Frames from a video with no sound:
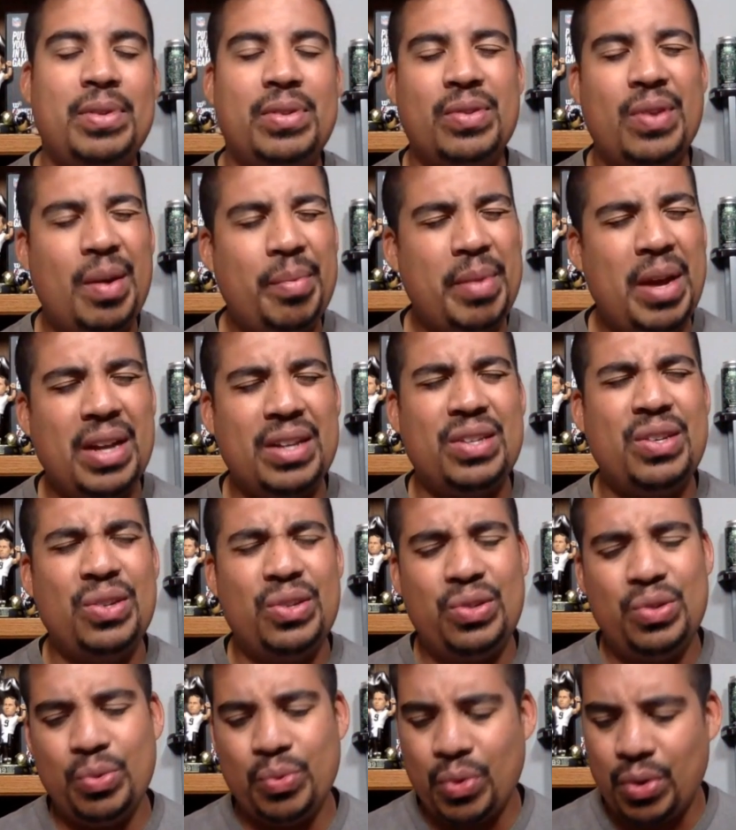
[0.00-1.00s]
So I'm not
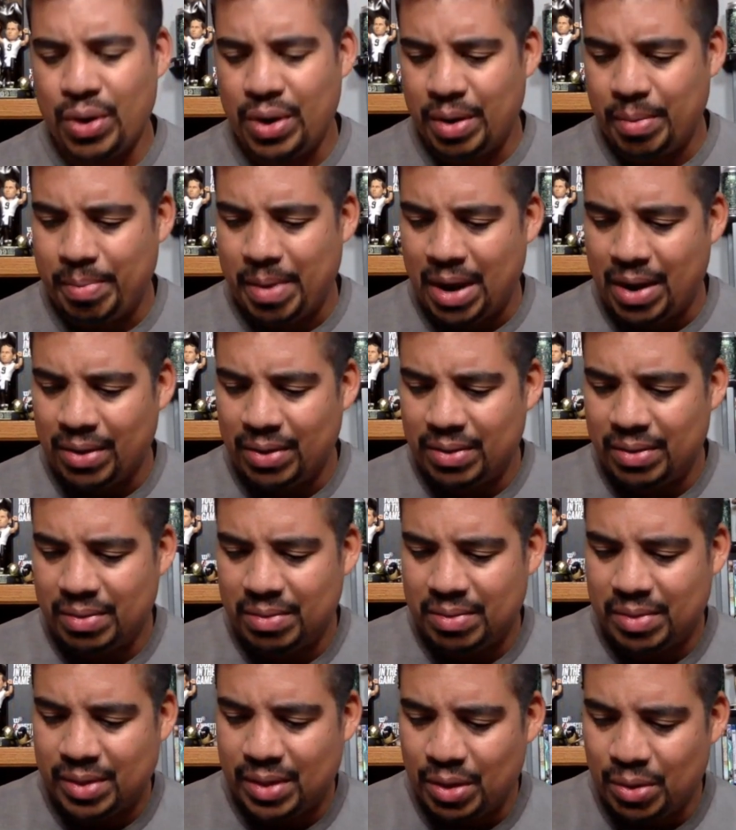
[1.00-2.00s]
too worried about
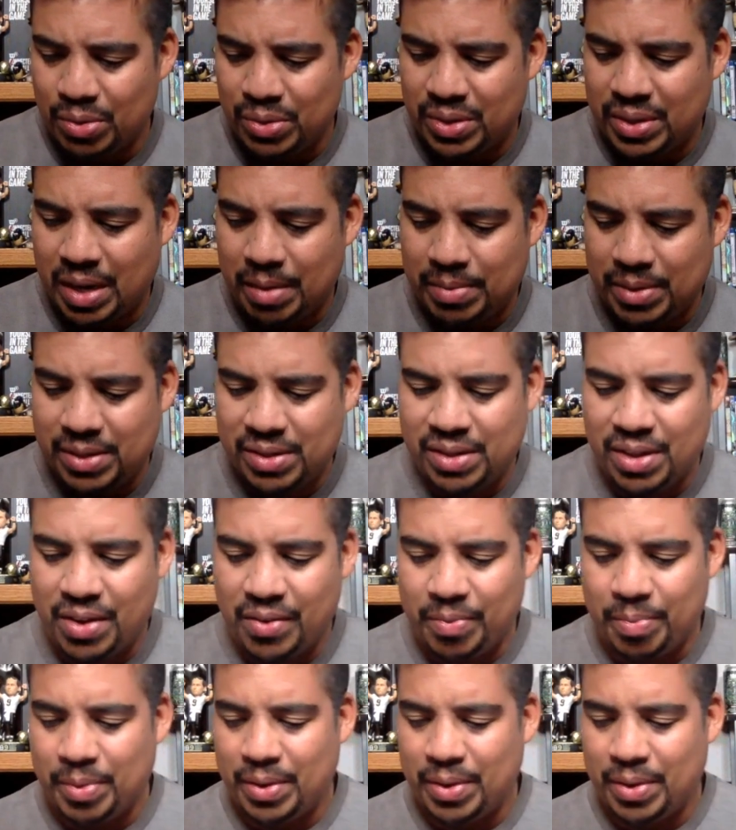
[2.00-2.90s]
those types of stuff.